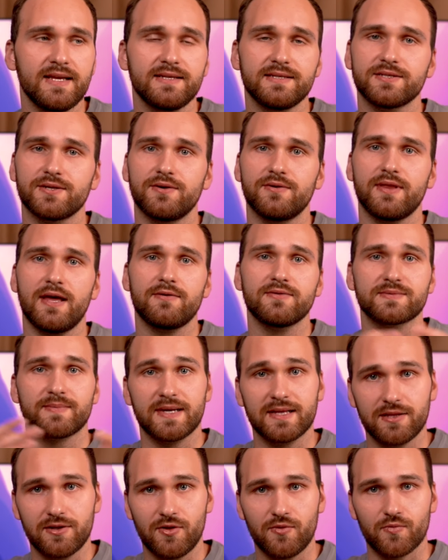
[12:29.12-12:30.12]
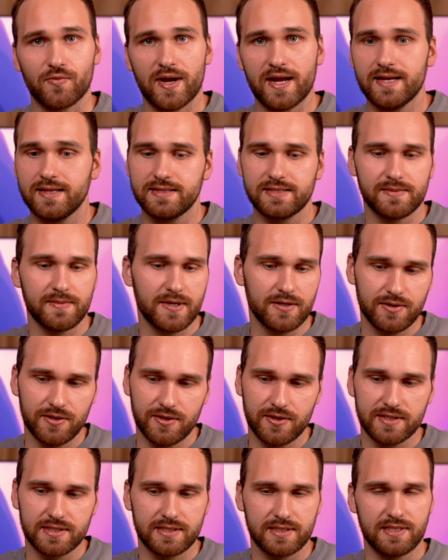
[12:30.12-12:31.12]
So that was my little rant about New
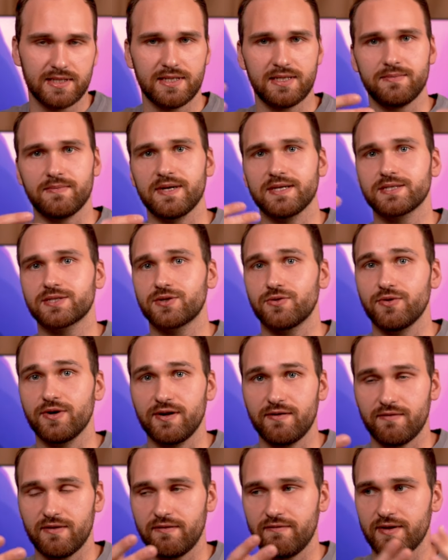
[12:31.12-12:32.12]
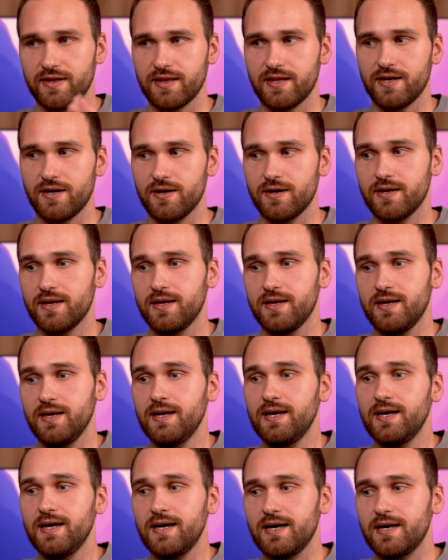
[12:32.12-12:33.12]
York City, my story of living there.
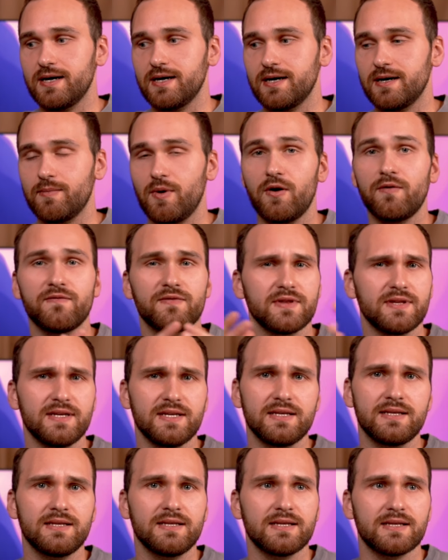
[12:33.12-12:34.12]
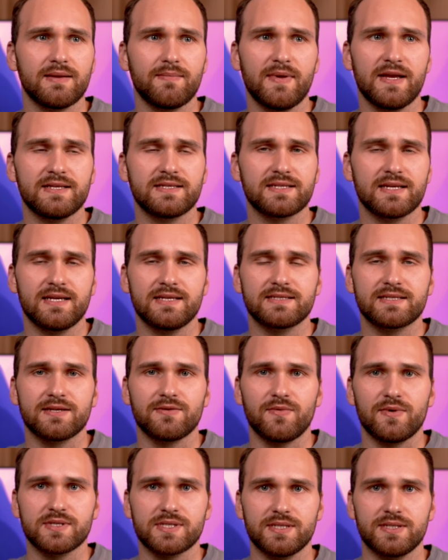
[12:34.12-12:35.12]
Um, hopefully it made sense and
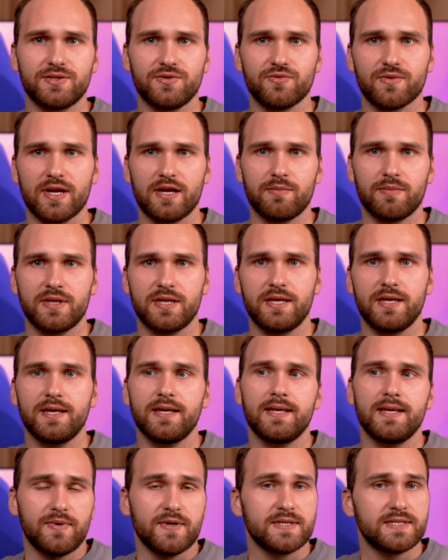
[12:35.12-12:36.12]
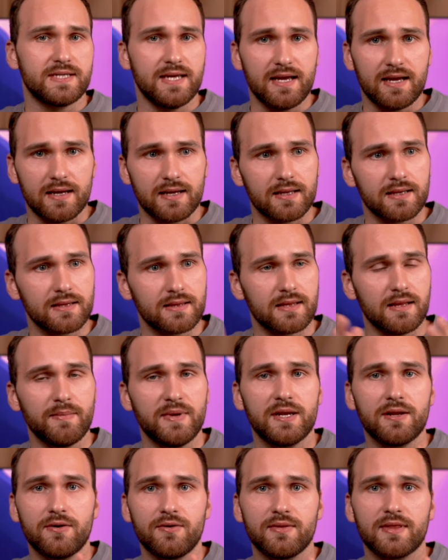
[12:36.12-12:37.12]
it wasn't too rambly. But yeah, let
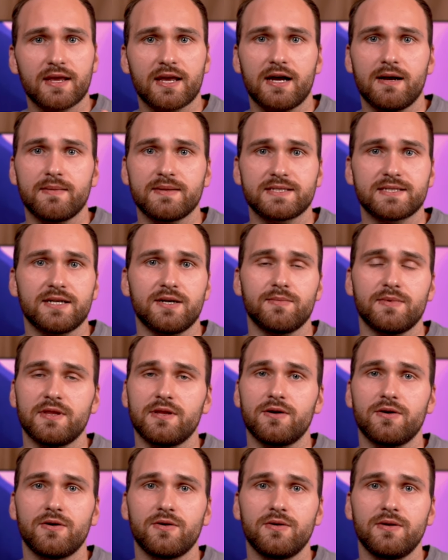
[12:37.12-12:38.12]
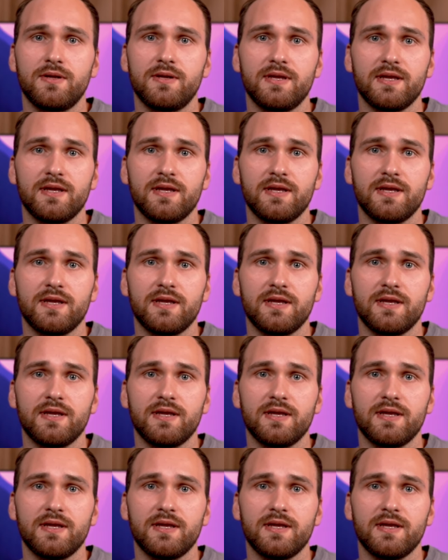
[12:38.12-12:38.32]
me know in the comments down below